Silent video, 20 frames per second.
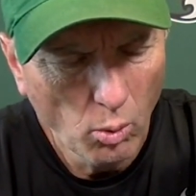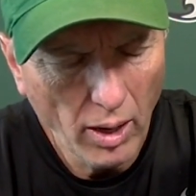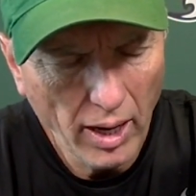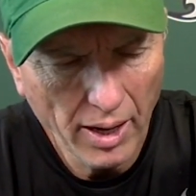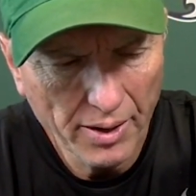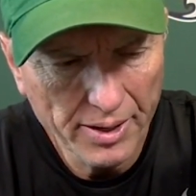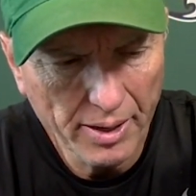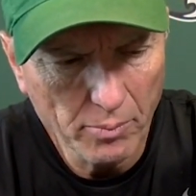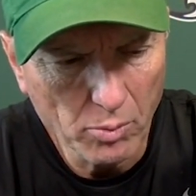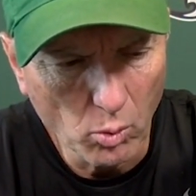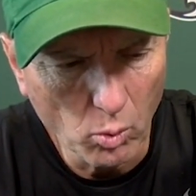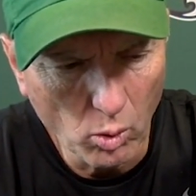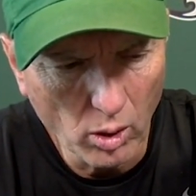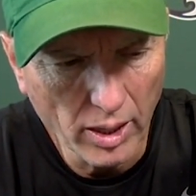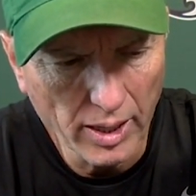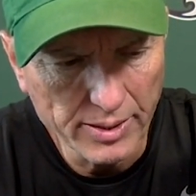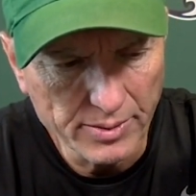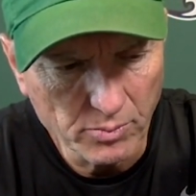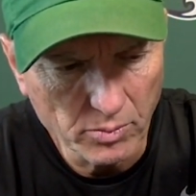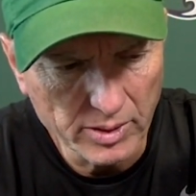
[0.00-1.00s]
Well, number
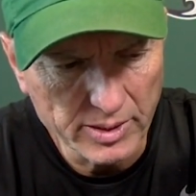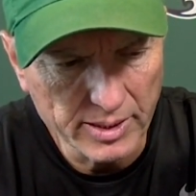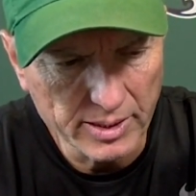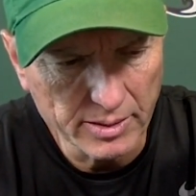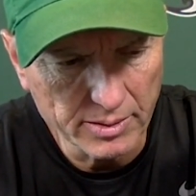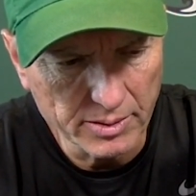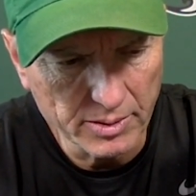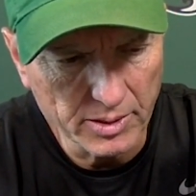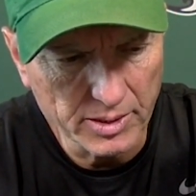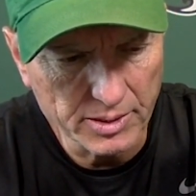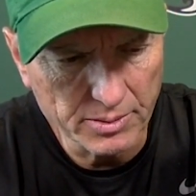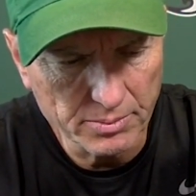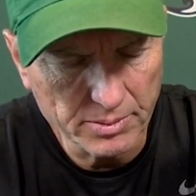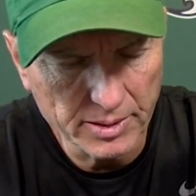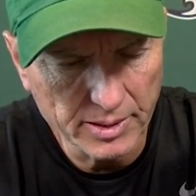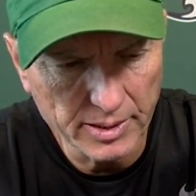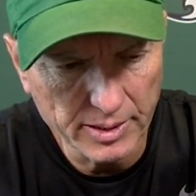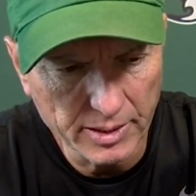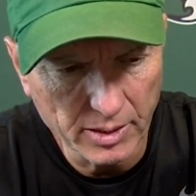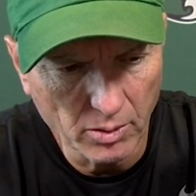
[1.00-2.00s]
one, when
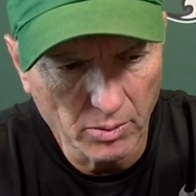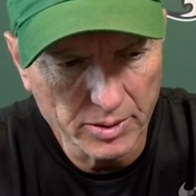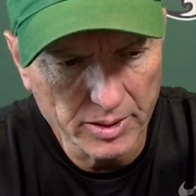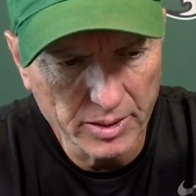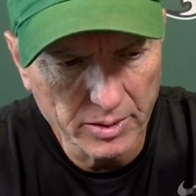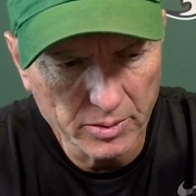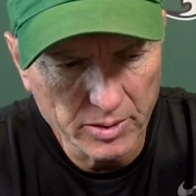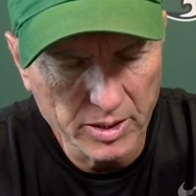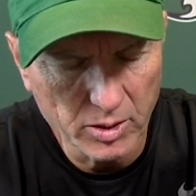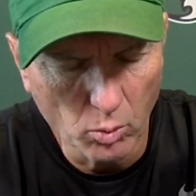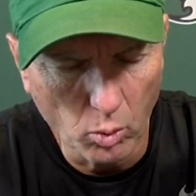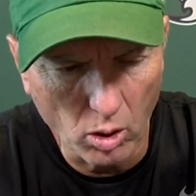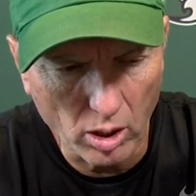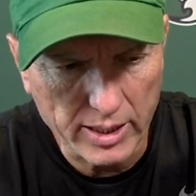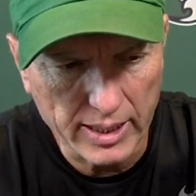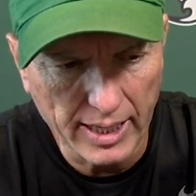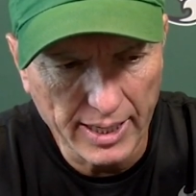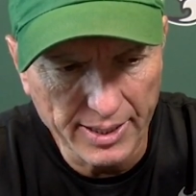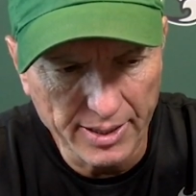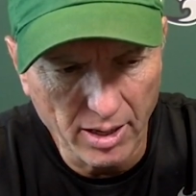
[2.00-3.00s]
you
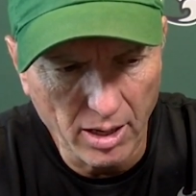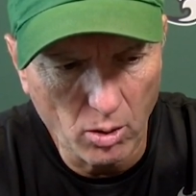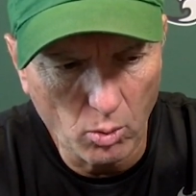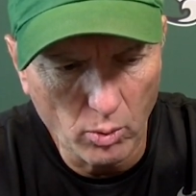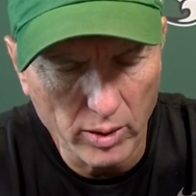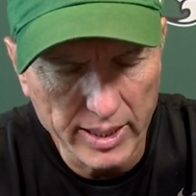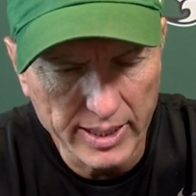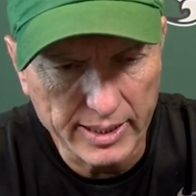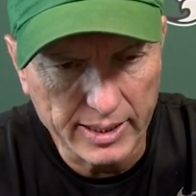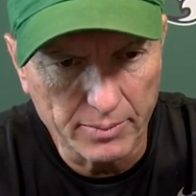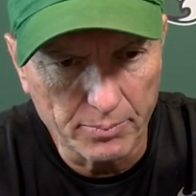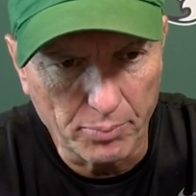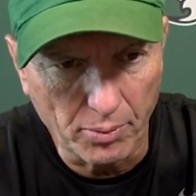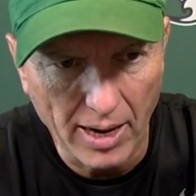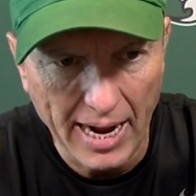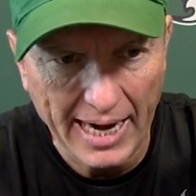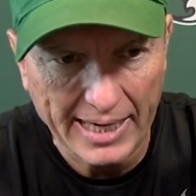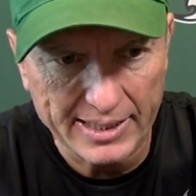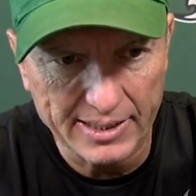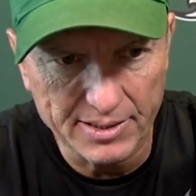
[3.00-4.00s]
work on it all week in
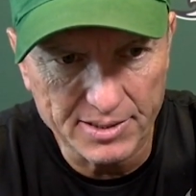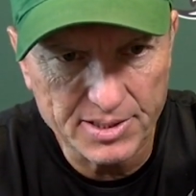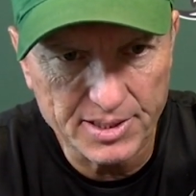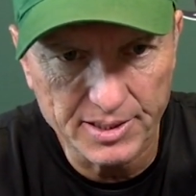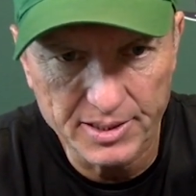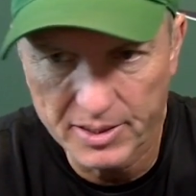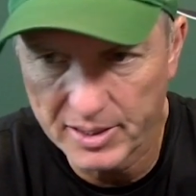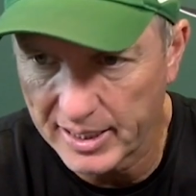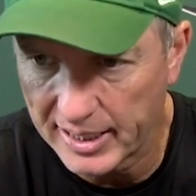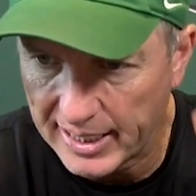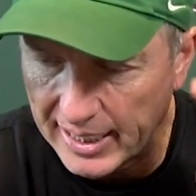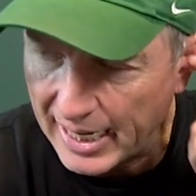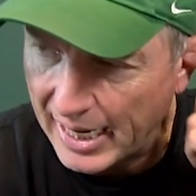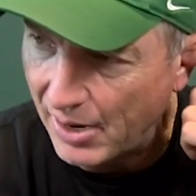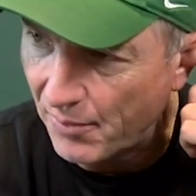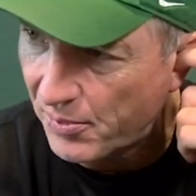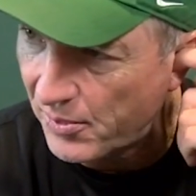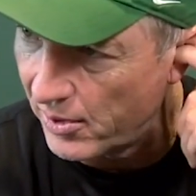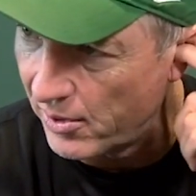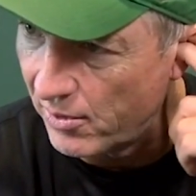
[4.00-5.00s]
practice, and then you get
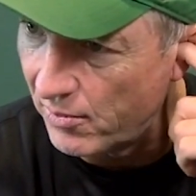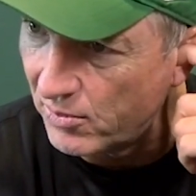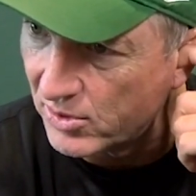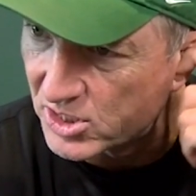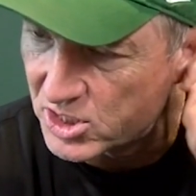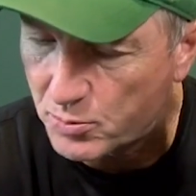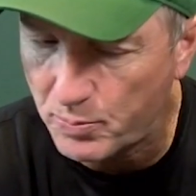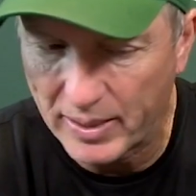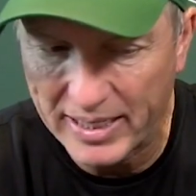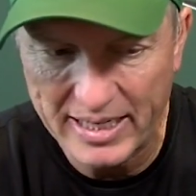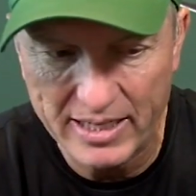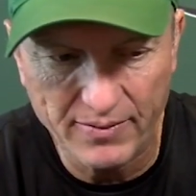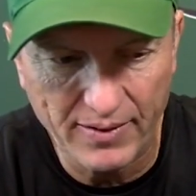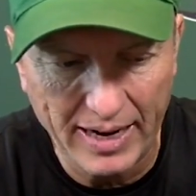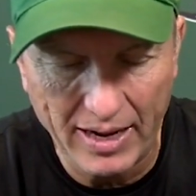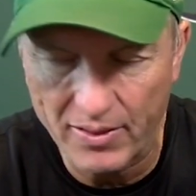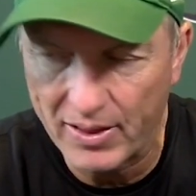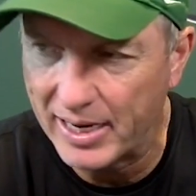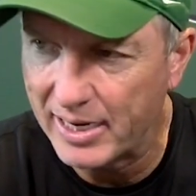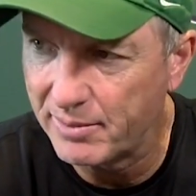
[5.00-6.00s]
out there, and the speed of
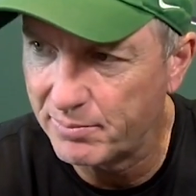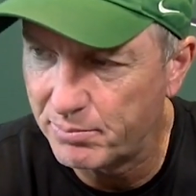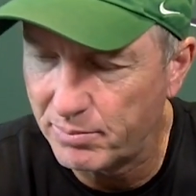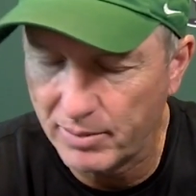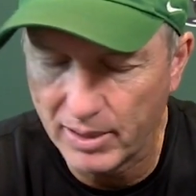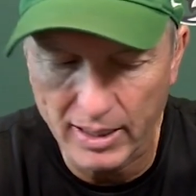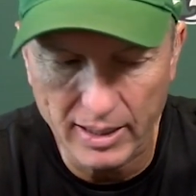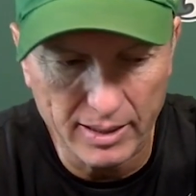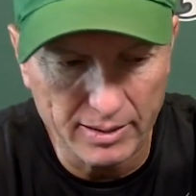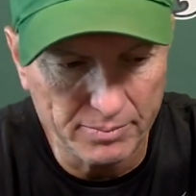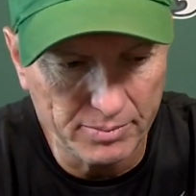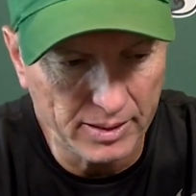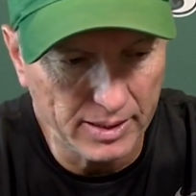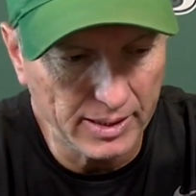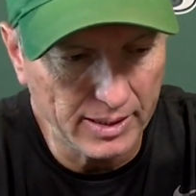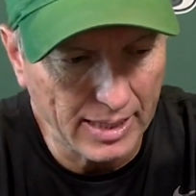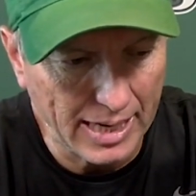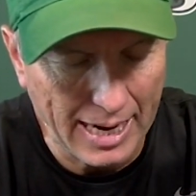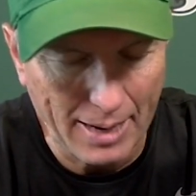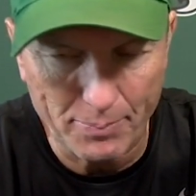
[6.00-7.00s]
how they
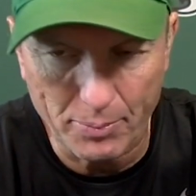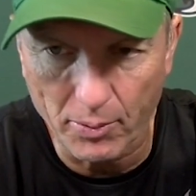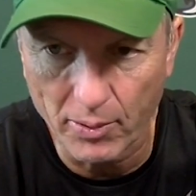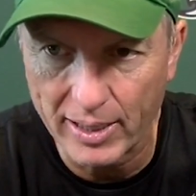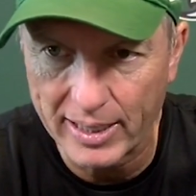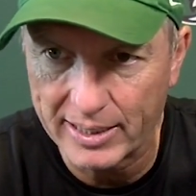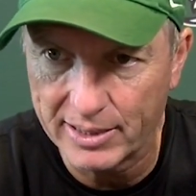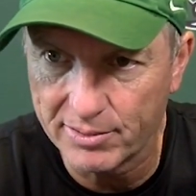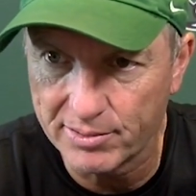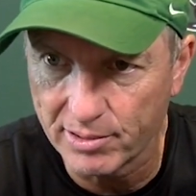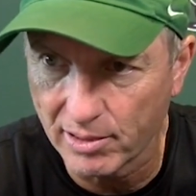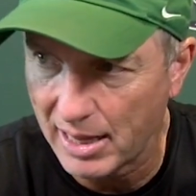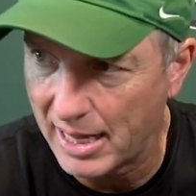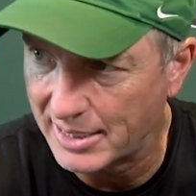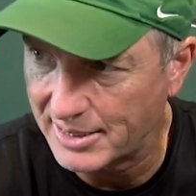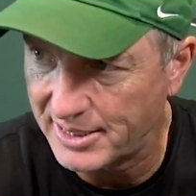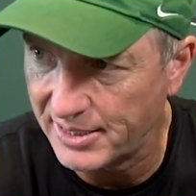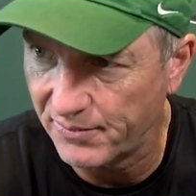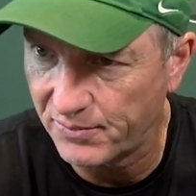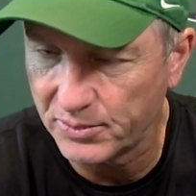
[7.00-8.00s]
operate is a
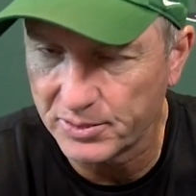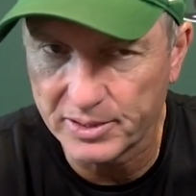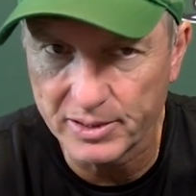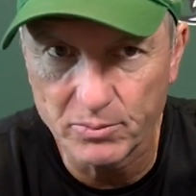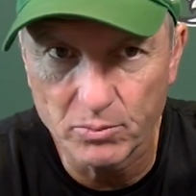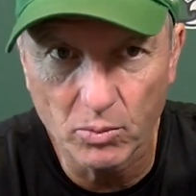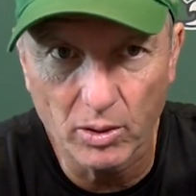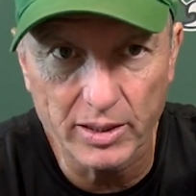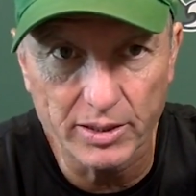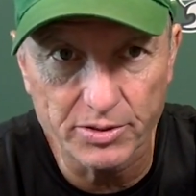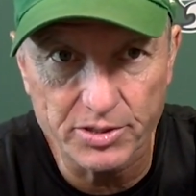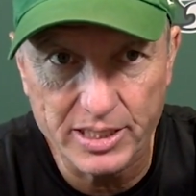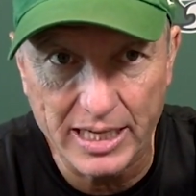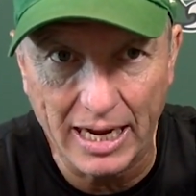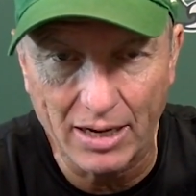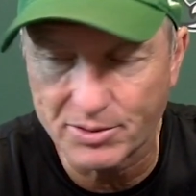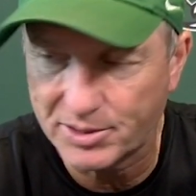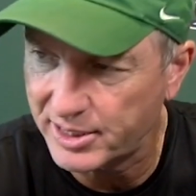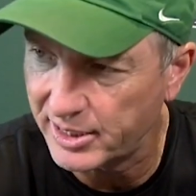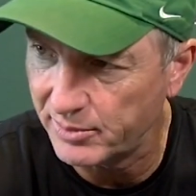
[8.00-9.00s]
lot different than what your
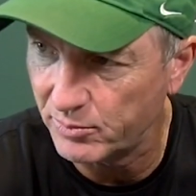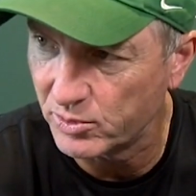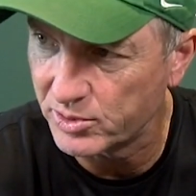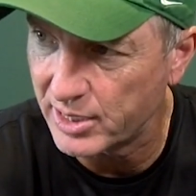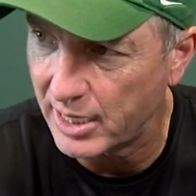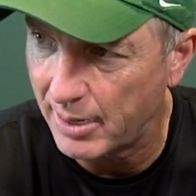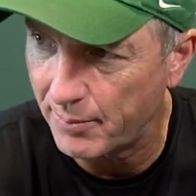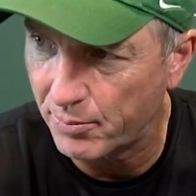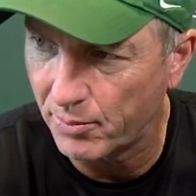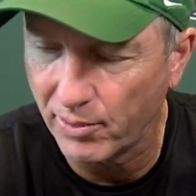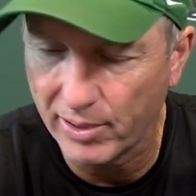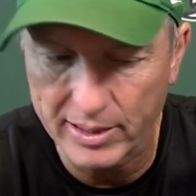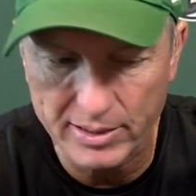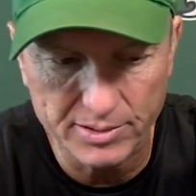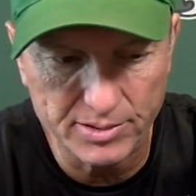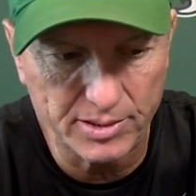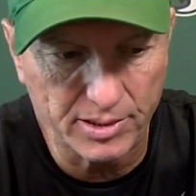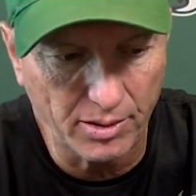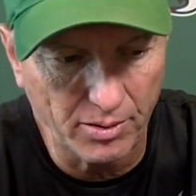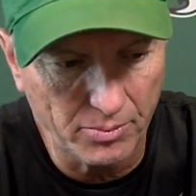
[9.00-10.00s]
scout team was
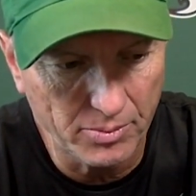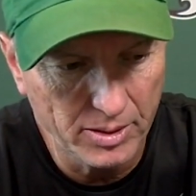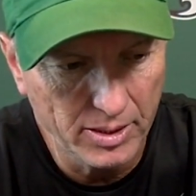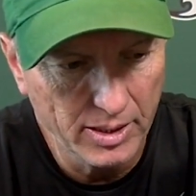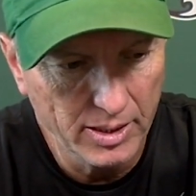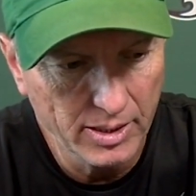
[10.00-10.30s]
operating. So